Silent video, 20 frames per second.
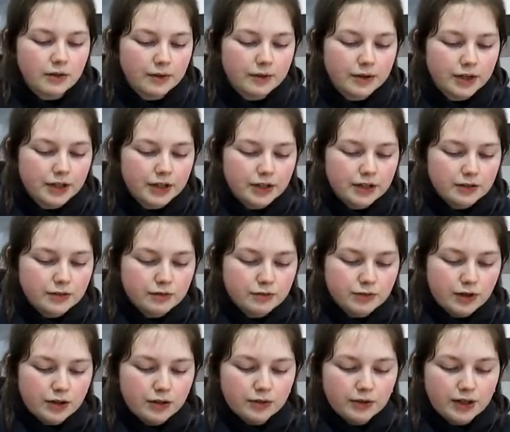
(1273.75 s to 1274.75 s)
I'm gonna
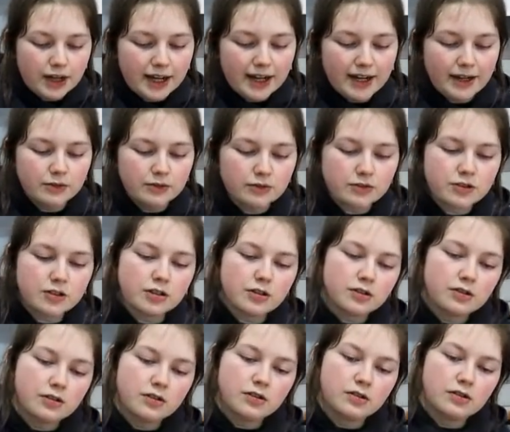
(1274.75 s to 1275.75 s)
roll out.
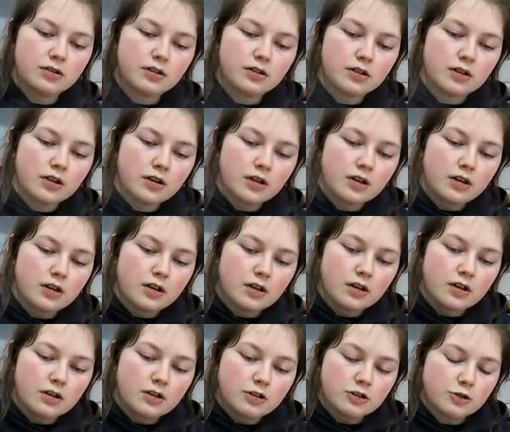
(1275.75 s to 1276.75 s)

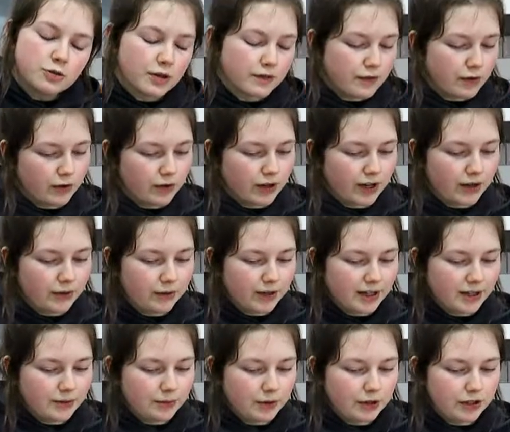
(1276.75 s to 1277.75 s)
Do I roll it all
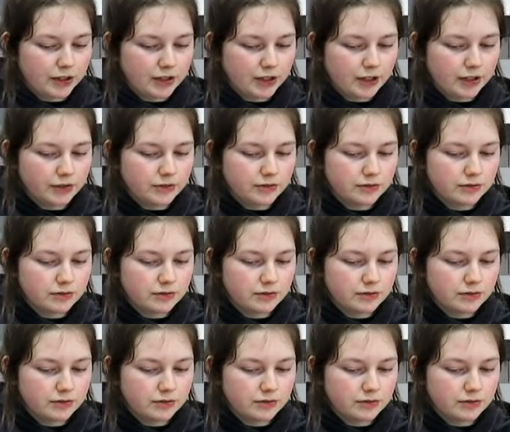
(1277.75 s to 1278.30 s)
out in one go?